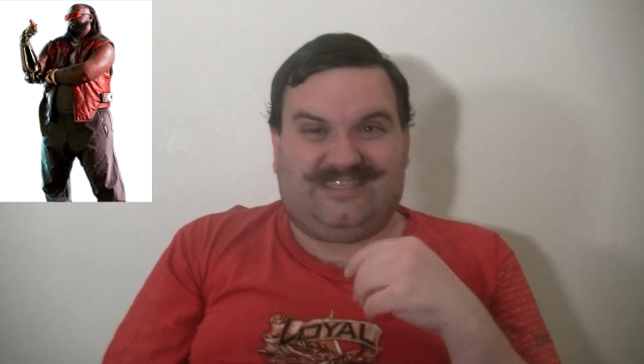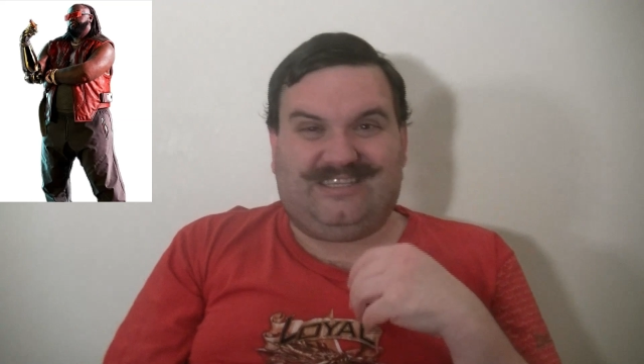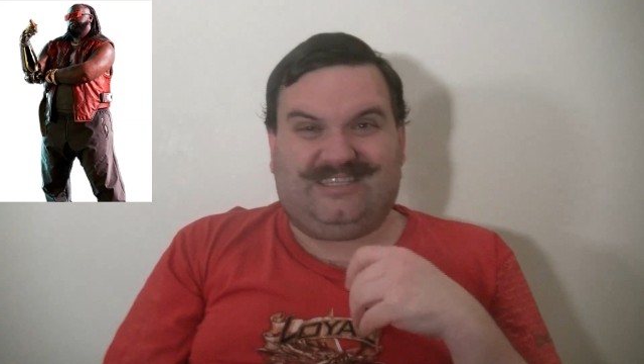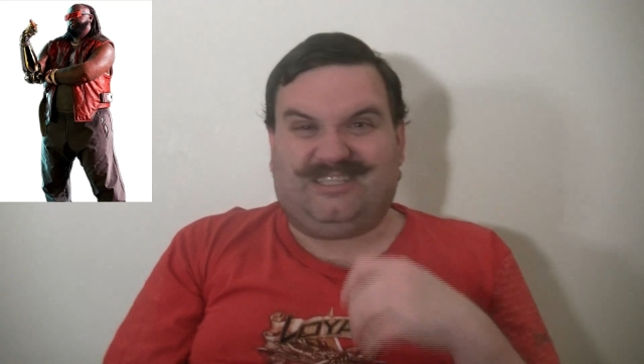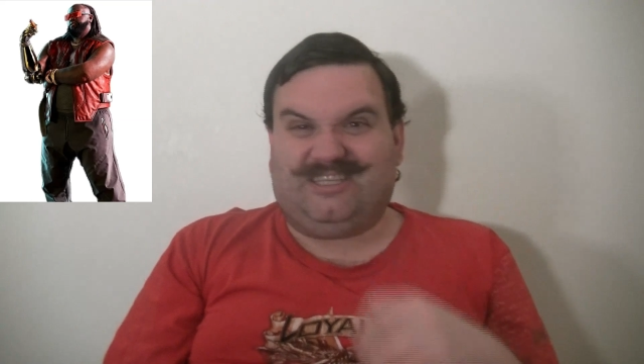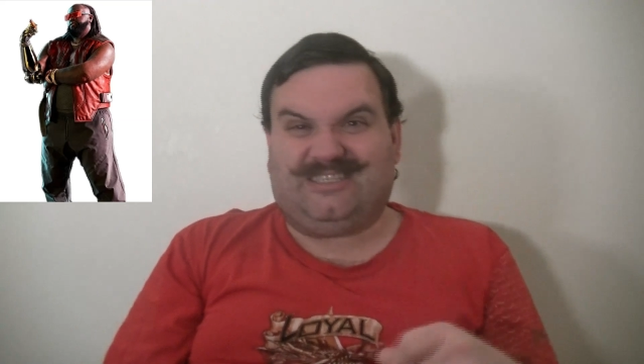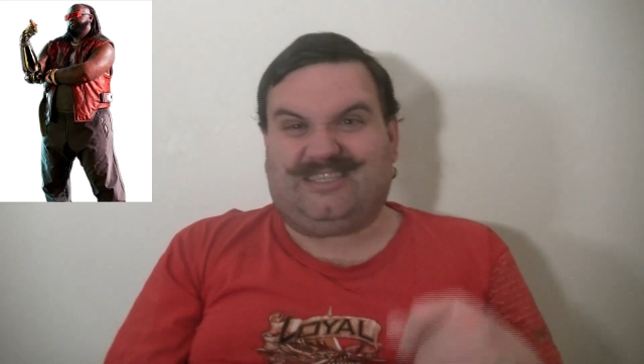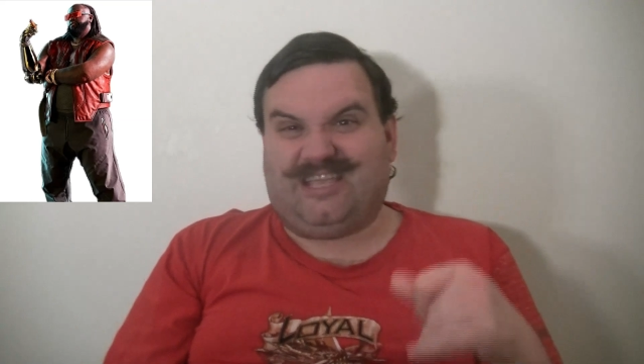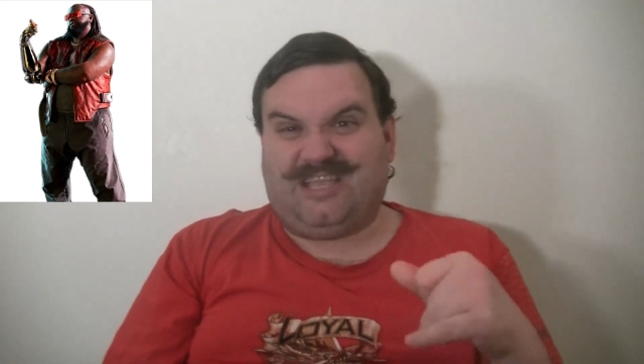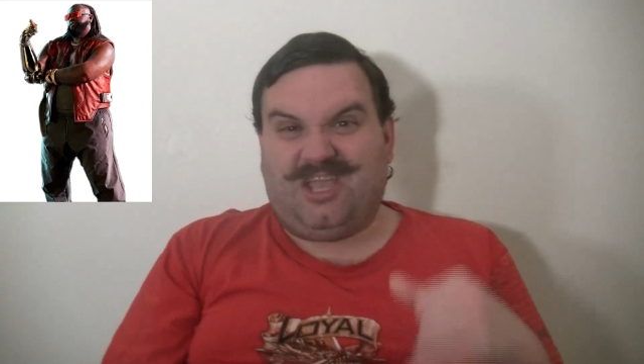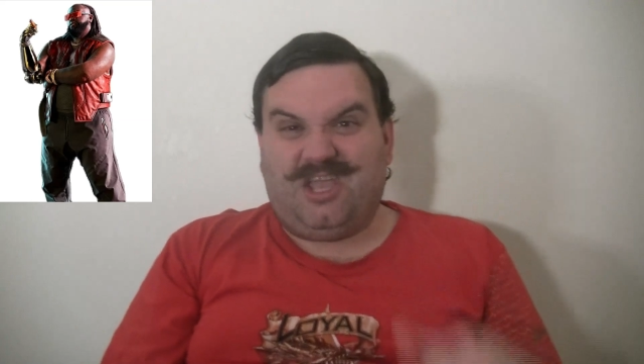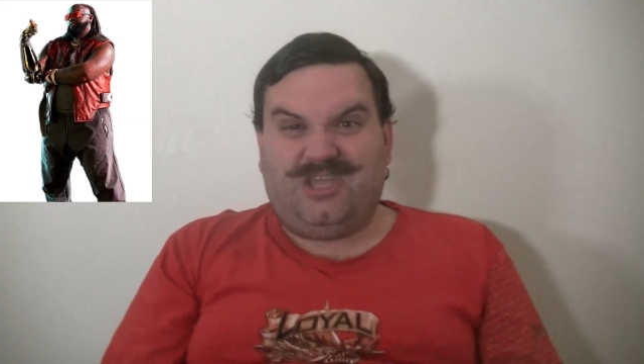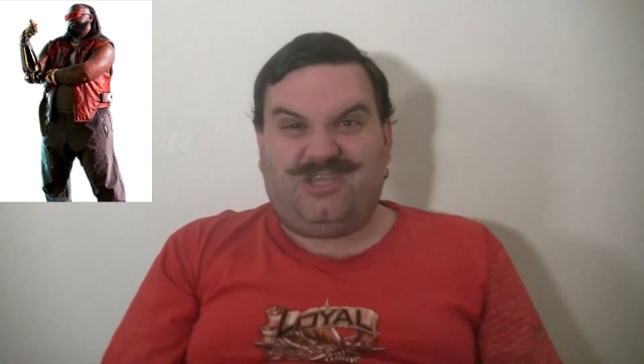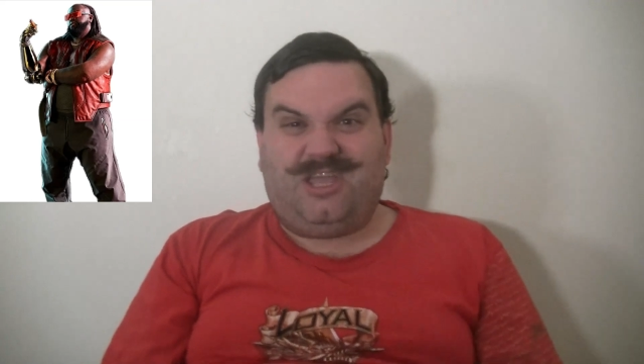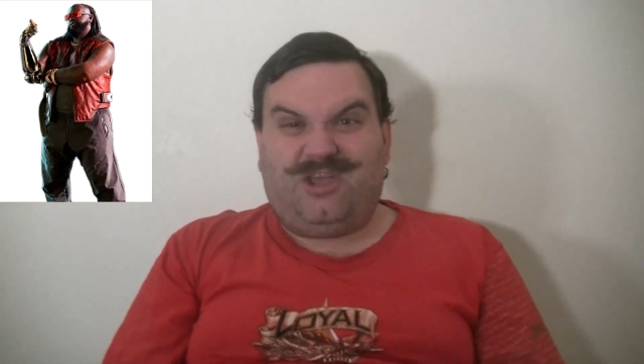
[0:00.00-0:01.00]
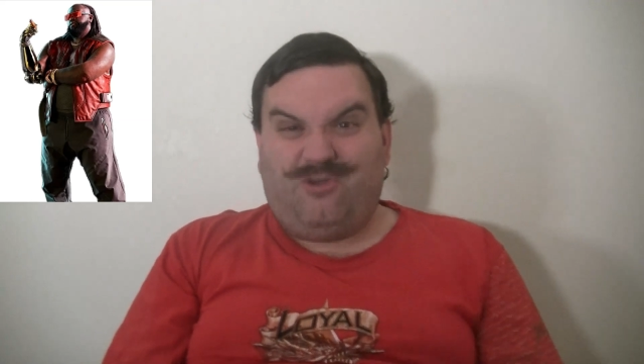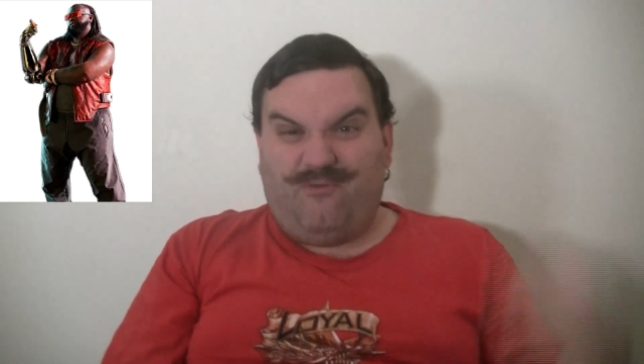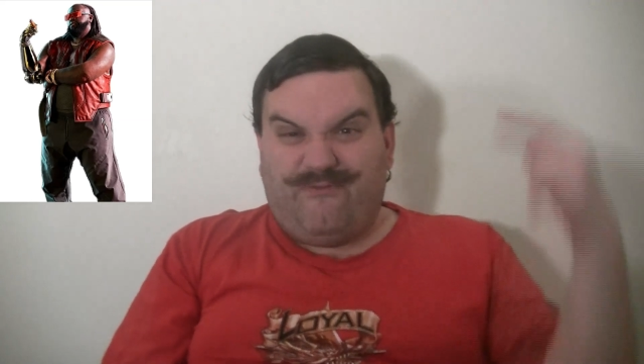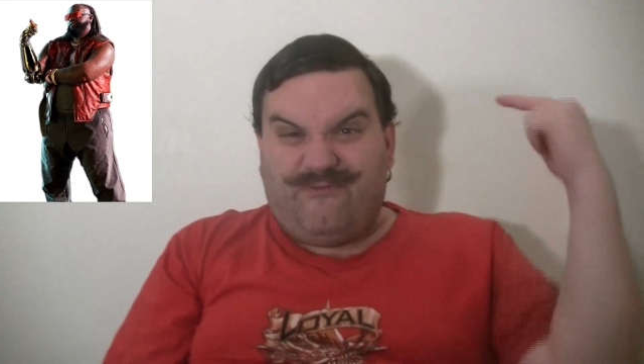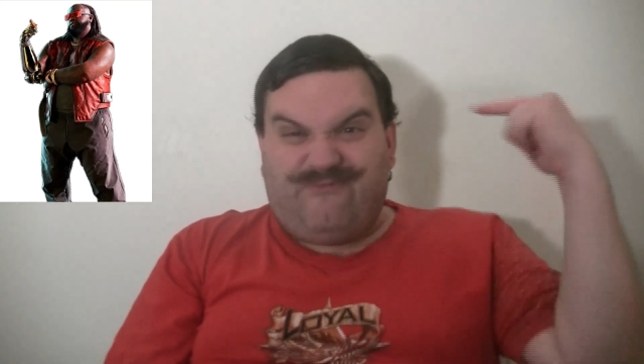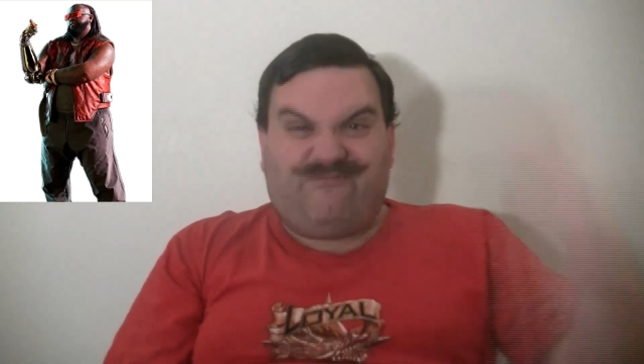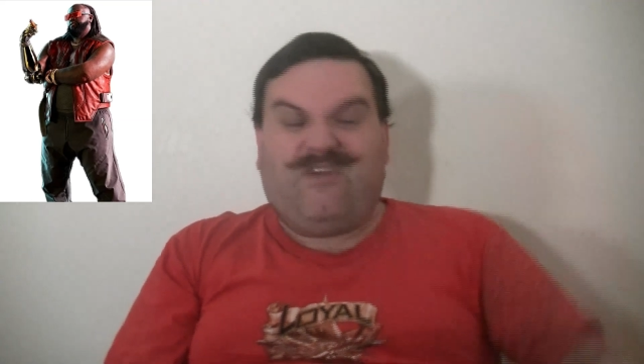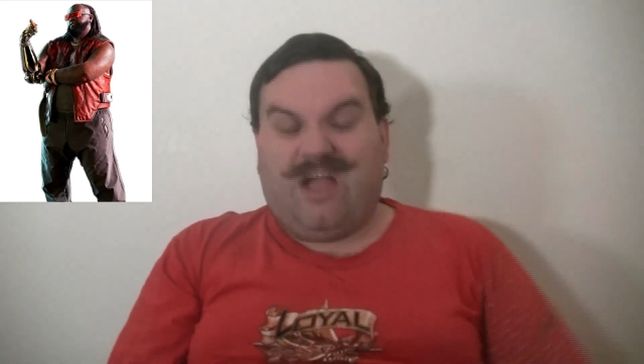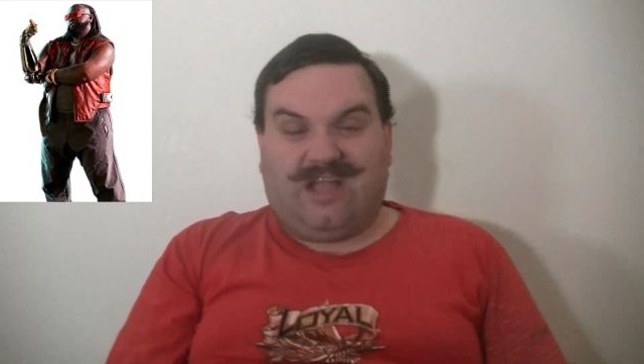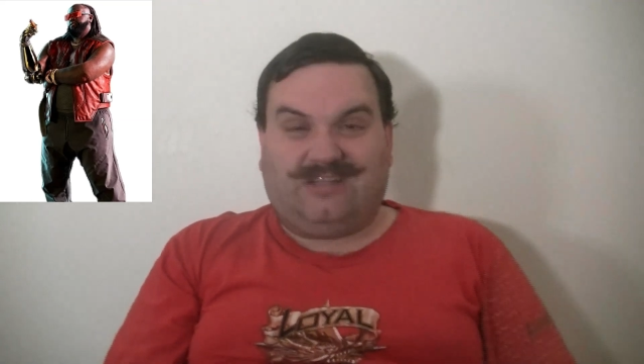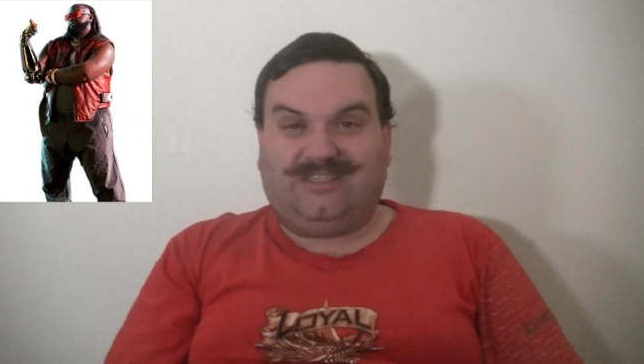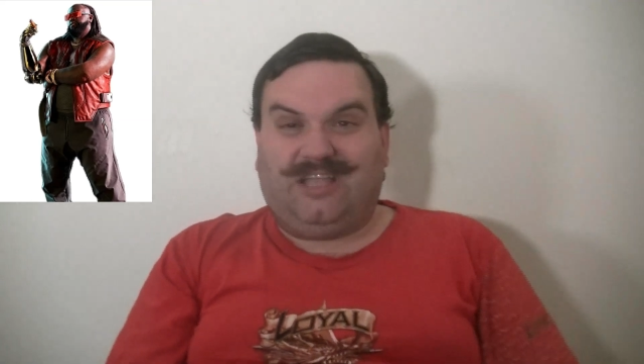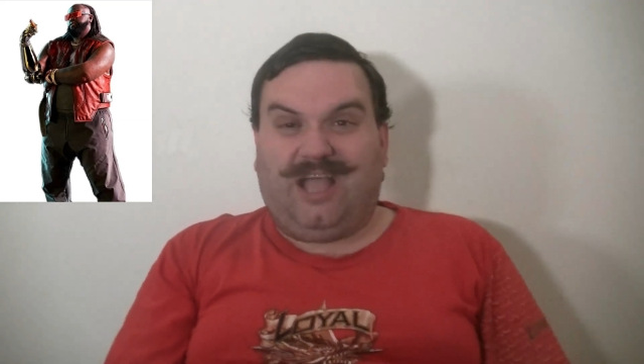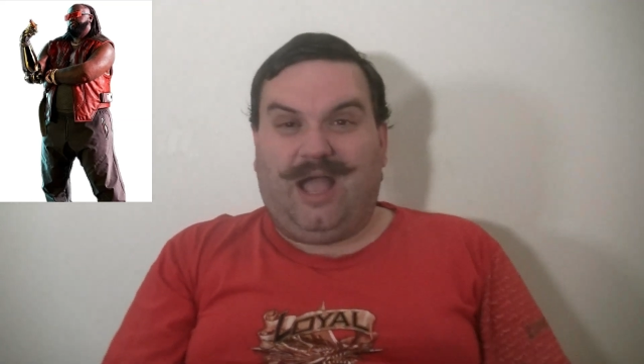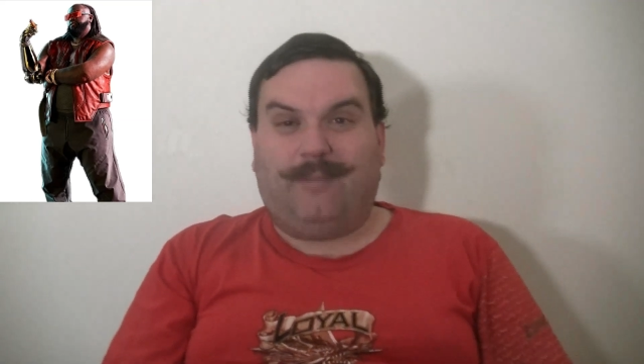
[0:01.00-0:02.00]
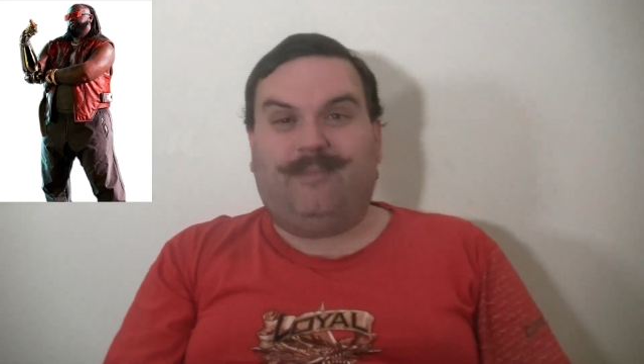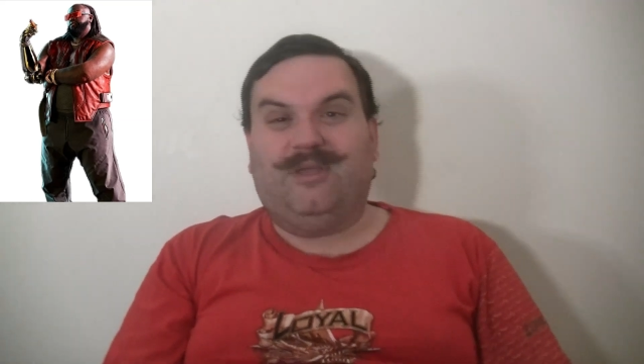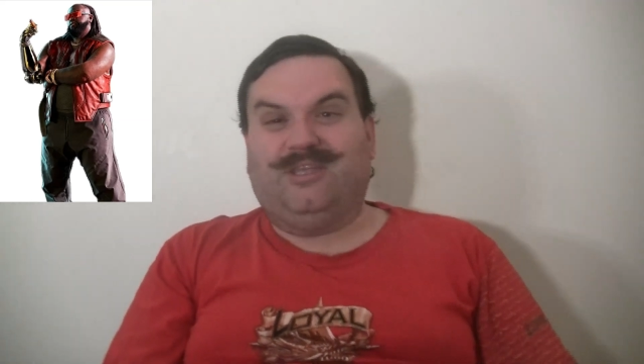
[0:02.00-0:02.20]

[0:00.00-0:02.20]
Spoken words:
he's just like, you fucked up!